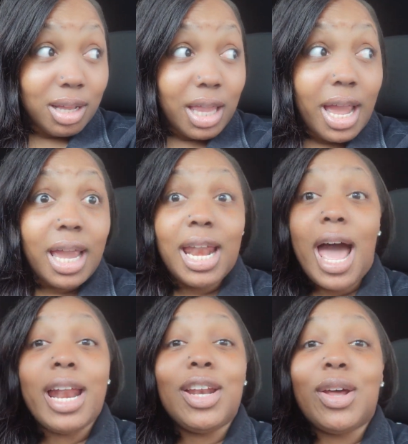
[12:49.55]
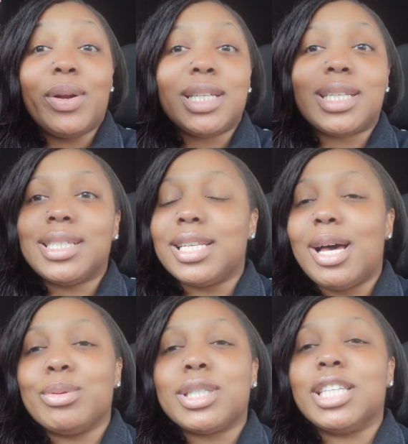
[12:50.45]
Like, and I didn't notice until
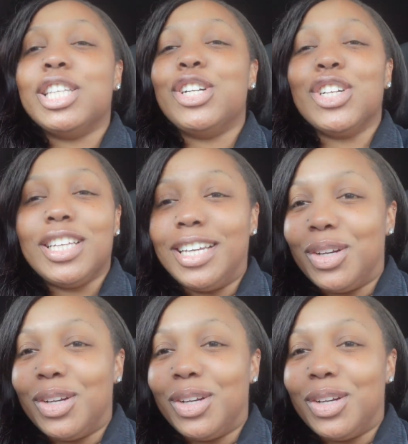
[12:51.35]
I was literally